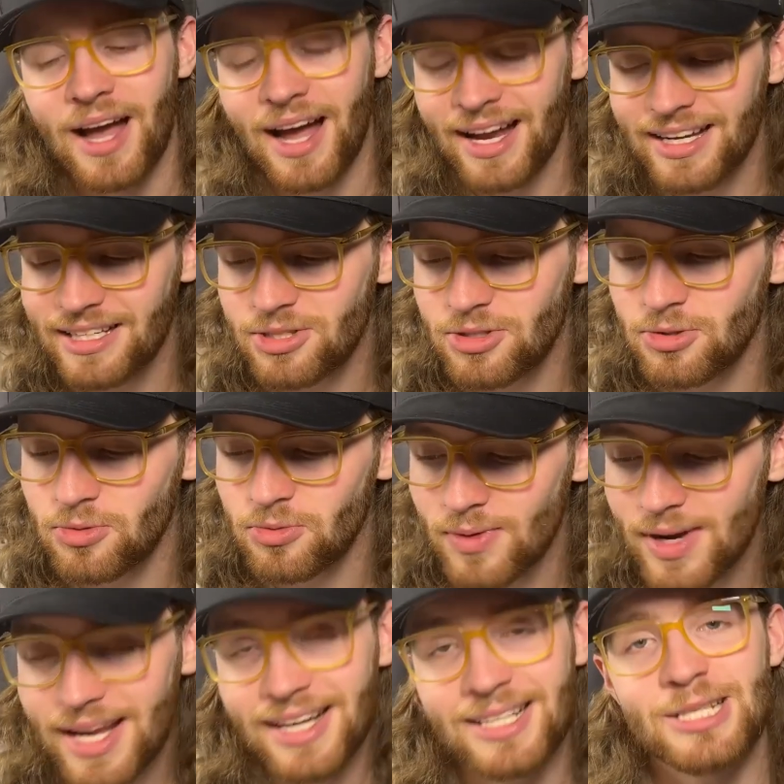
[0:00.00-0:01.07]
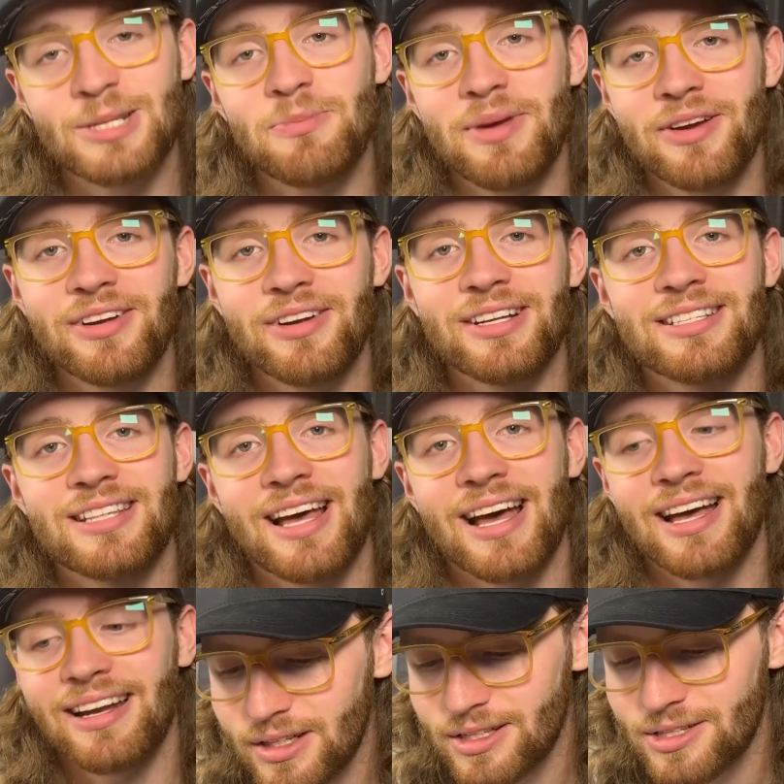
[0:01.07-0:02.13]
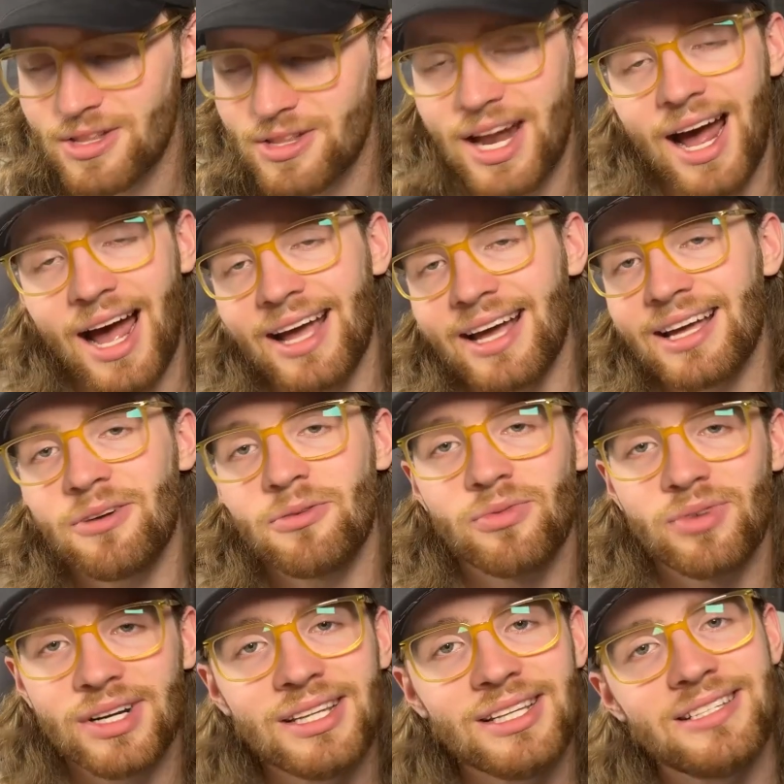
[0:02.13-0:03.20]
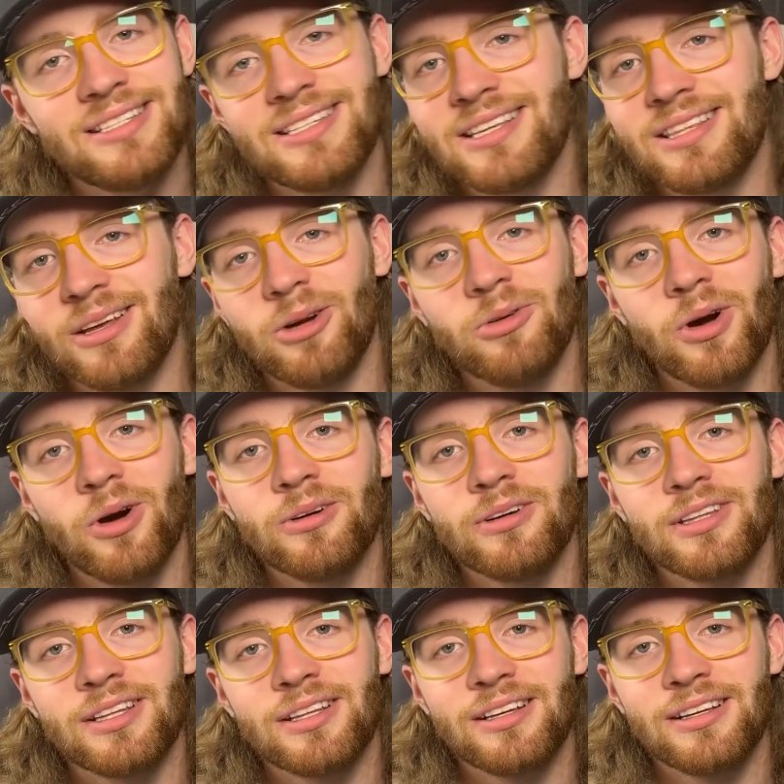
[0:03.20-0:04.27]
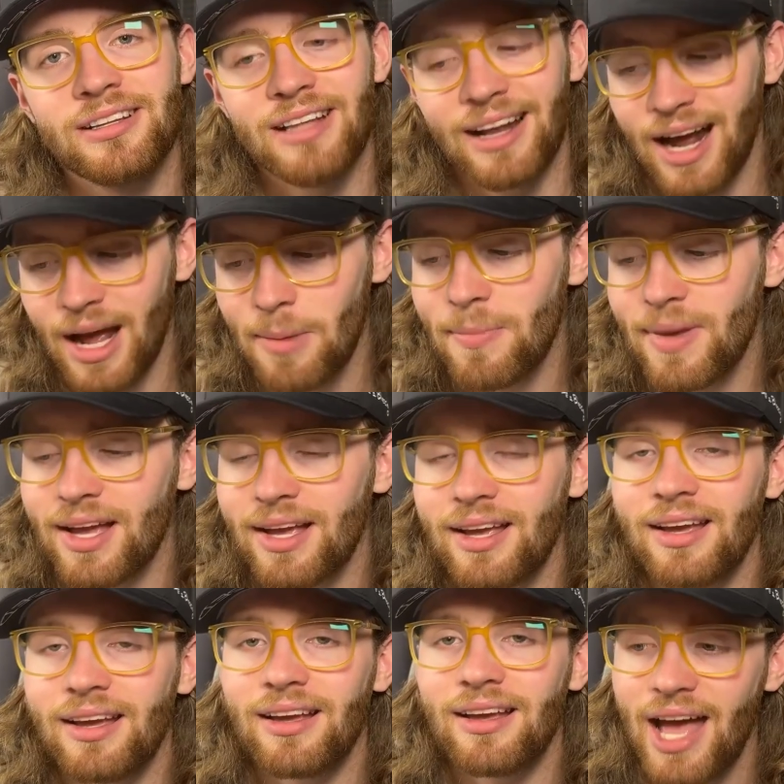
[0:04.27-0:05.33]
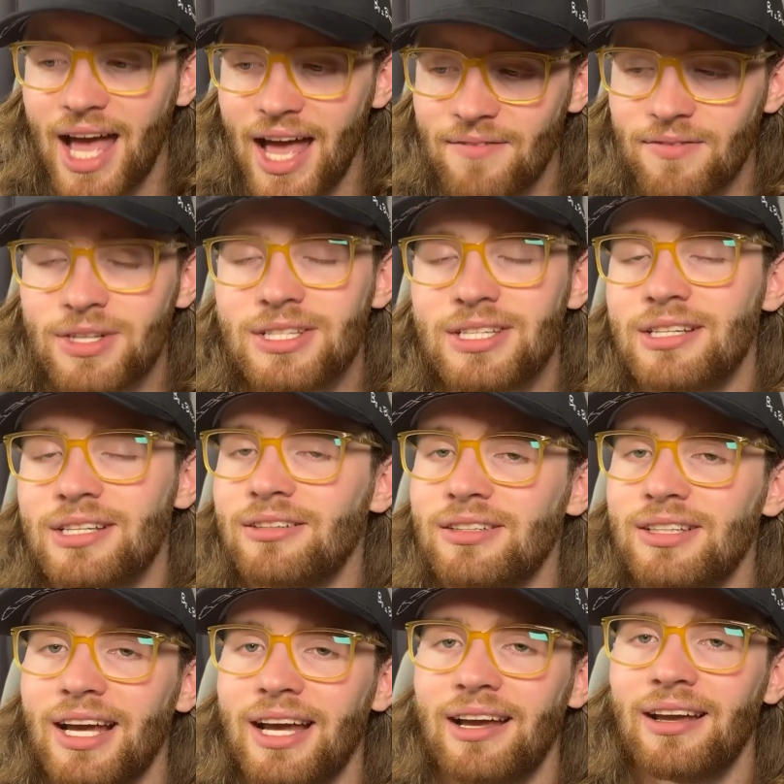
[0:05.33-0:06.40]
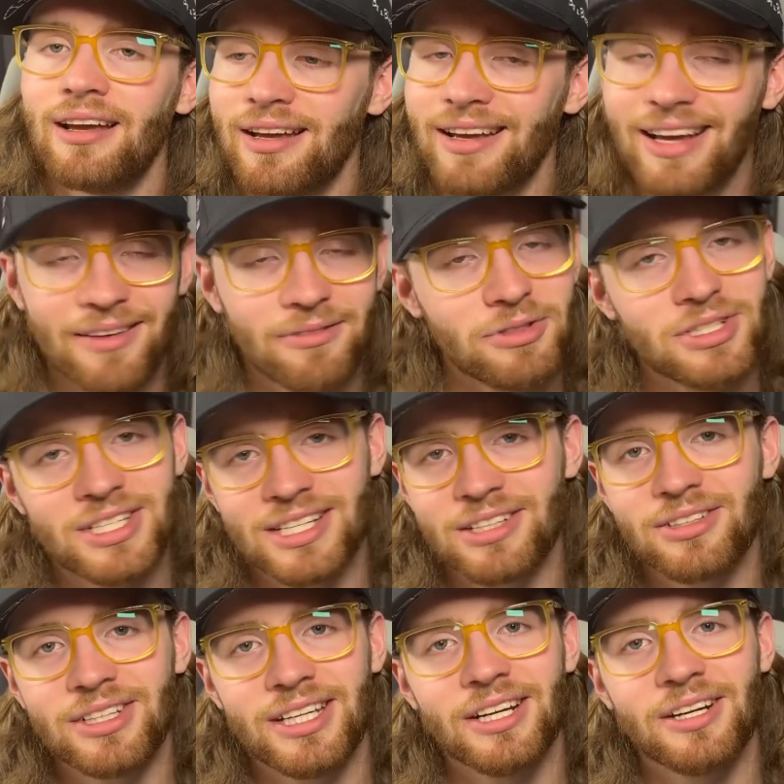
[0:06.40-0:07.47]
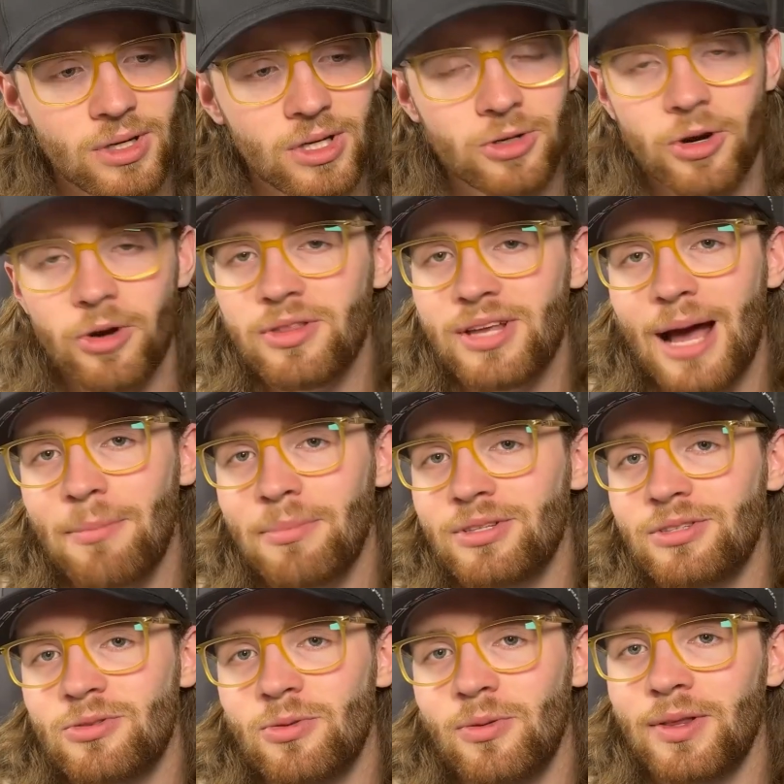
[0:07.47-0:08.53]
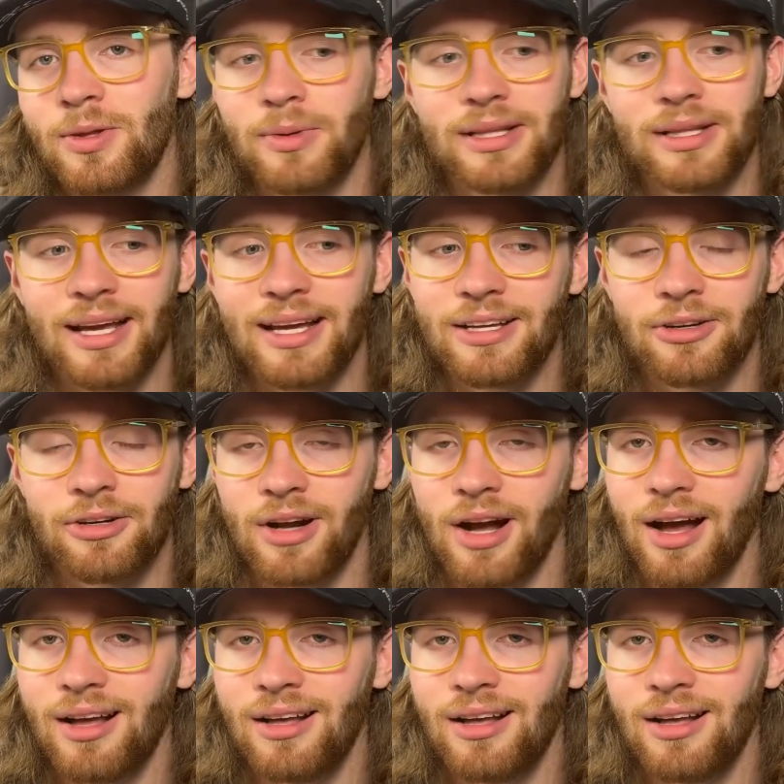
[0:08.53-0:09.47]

I need to re-experience that so that I can really see the growth that I'm making every single day, every single year. Growth happens whether we like it or not.